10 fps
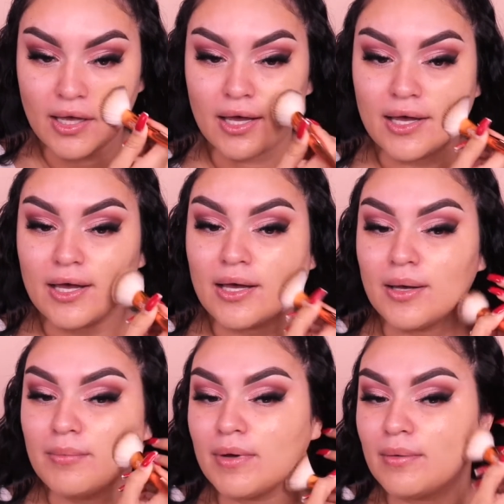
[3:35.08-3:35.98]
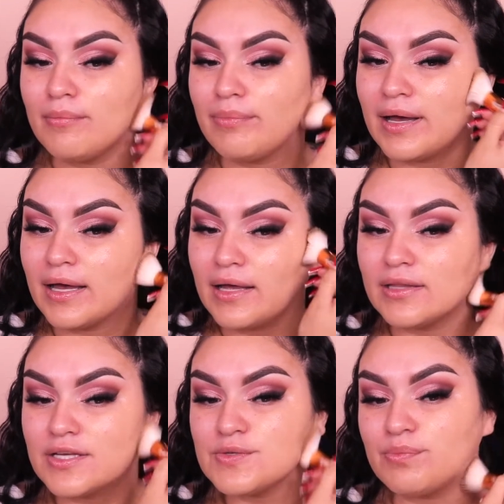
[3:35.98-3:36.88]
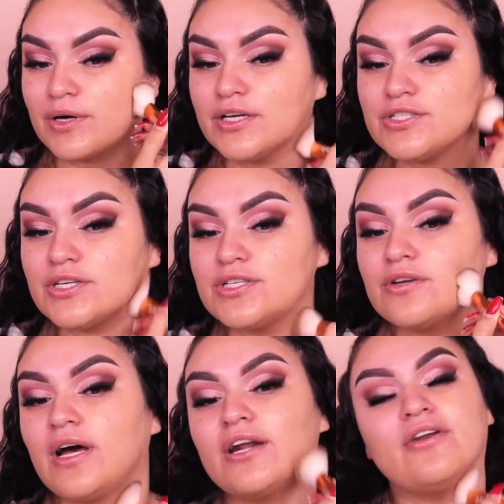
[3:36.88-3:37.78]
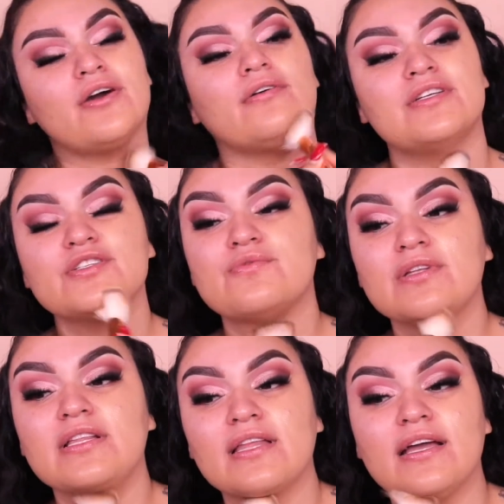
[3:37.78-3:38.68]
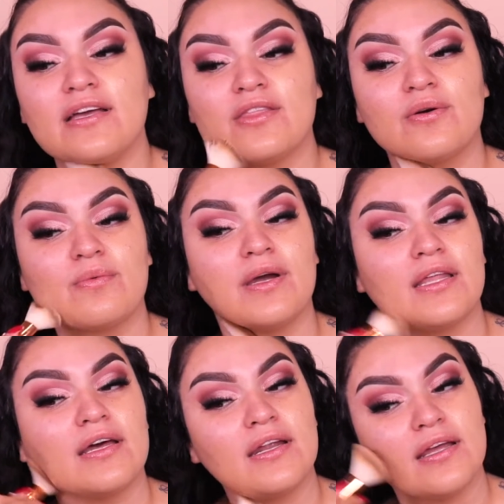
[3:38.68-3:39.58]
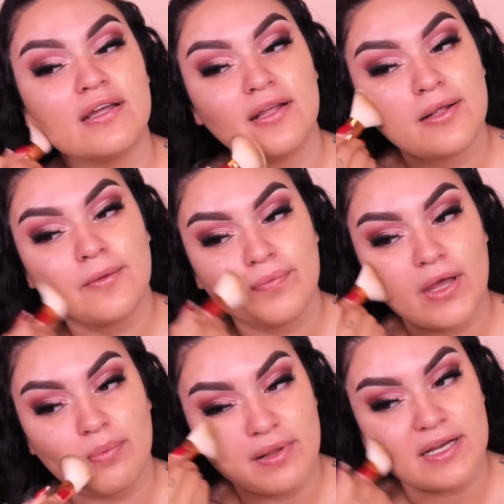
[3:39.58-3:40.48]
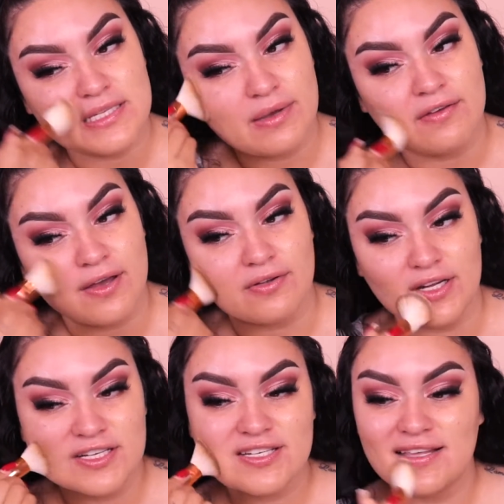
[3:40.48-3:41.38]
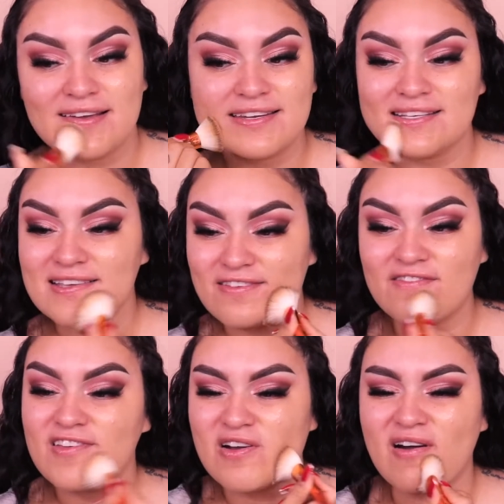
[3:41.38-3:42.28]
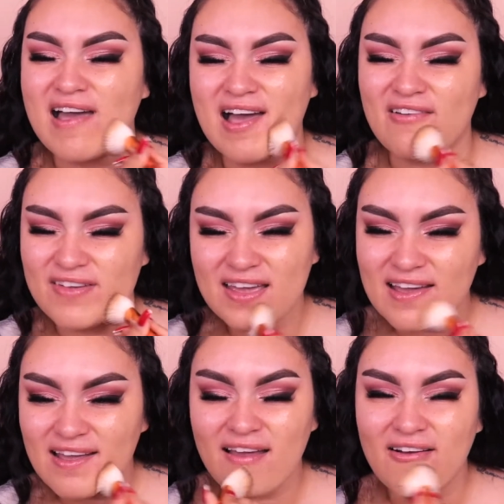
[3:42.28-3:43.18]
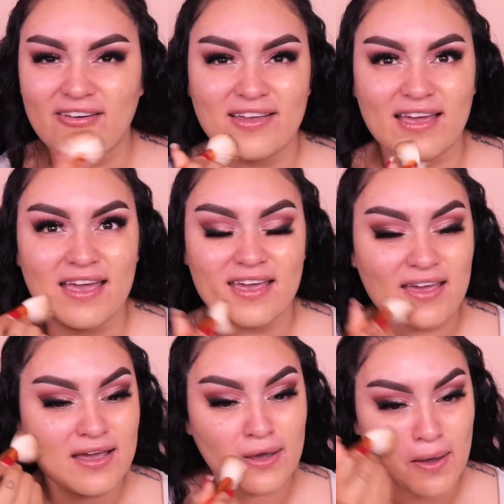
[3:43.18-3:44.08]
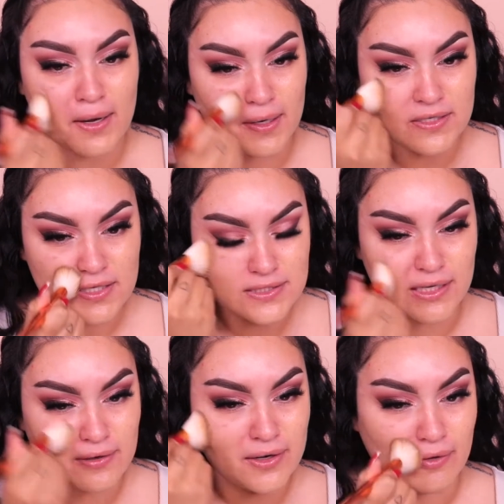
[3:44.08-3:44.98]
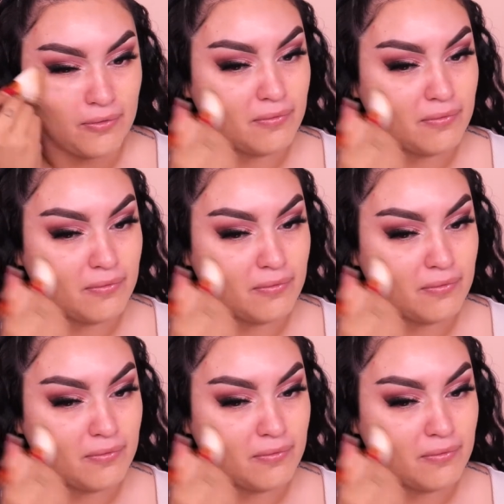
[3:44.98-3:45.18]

But this brush, I don't know, I just really like the way that it applies my foundation. Like it doesn't feel heavy or cakey, and it just, I don't know,